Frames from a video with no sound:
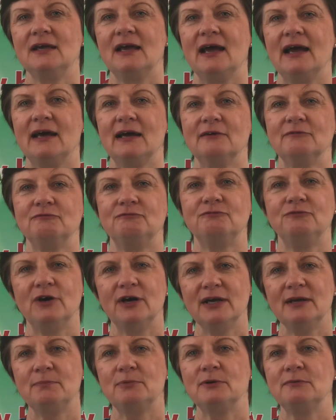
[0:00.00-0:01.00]
have
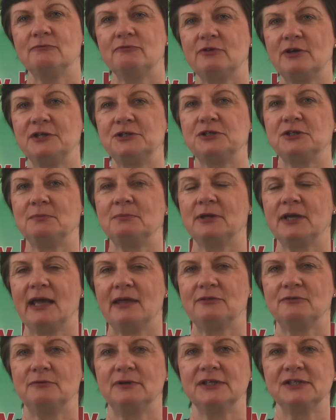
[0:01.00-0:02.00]
vibrant friendship
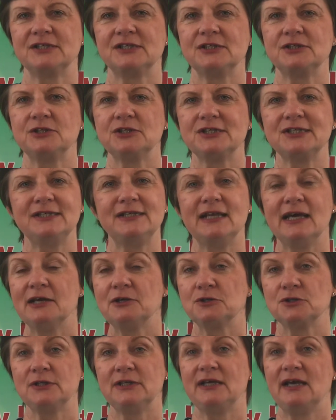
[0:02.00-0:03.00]
gatherings that just
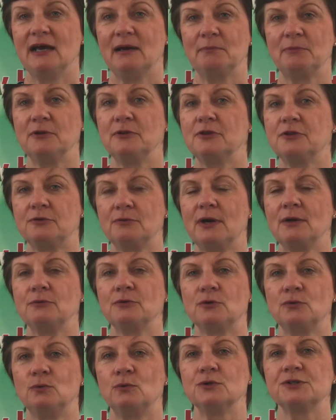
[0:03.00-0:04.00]
naturally happen throughout the
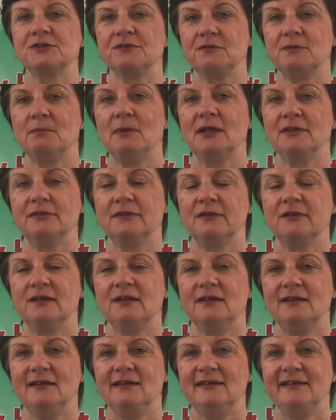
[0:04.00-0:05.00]
course of the month.
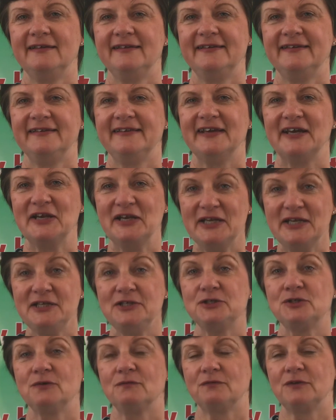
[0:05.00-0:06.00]
And
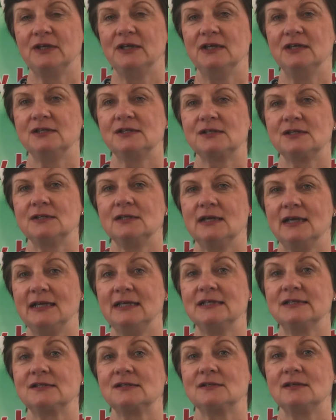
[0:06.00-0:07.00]
each of these
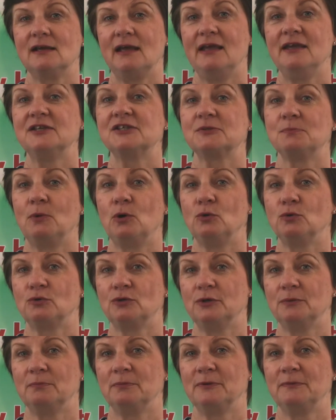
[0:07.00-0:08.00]
is a small
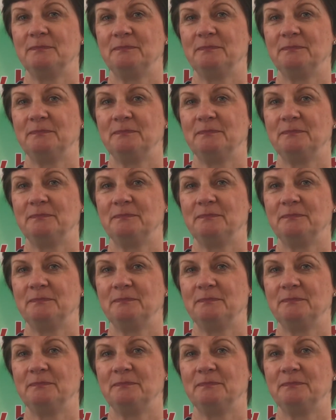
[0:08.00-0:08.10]
group.